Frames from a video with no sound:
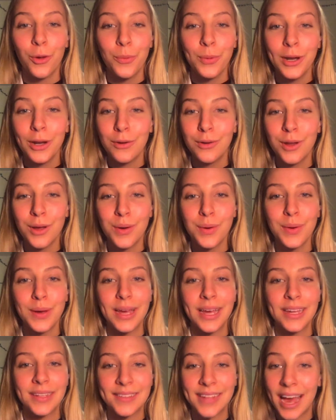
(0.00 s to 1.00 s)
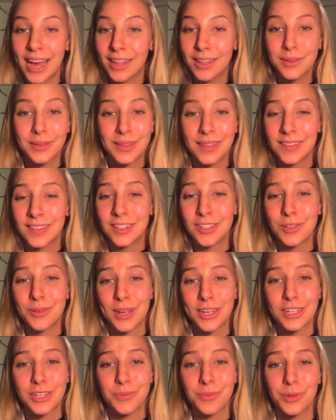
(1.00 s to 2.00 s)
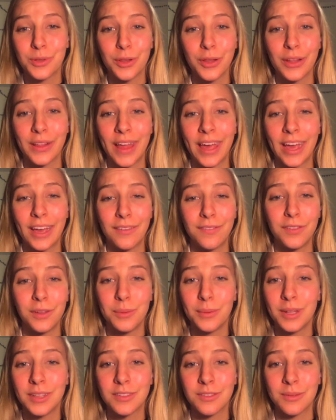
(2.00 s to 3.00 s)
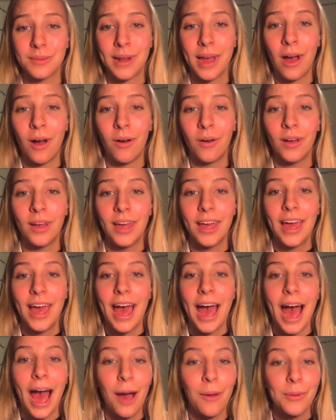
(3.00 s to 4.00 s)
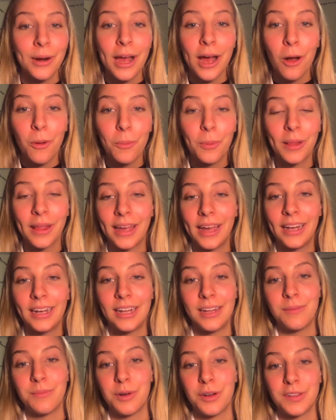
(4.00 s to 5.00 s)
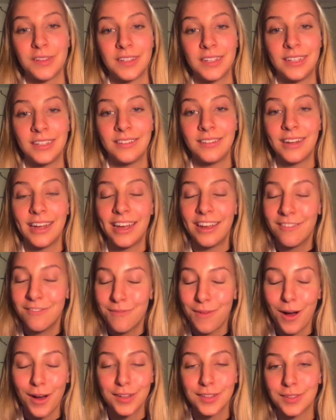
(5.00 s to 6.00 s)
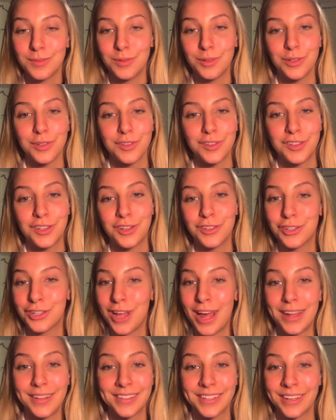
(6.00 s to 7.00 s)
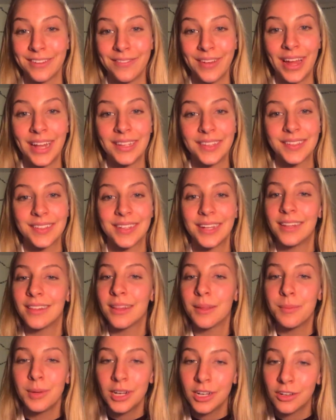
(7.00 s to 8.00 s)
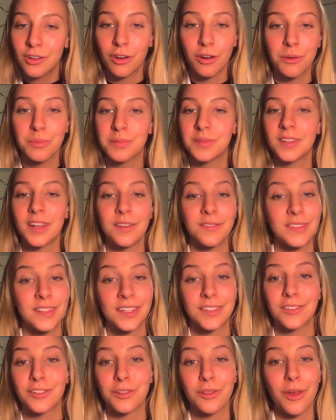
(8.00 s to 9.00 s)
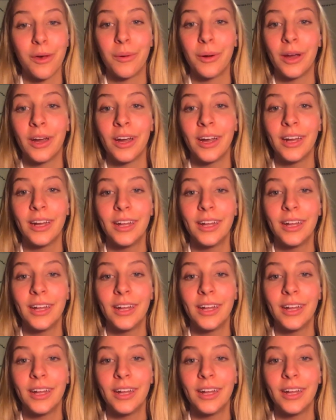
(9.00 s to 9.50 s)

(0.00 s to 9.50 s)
we don't know exactly what the situation will look like a few months from now, I want to help plan in-person, if possible, socializing events in limited groups of six or lower.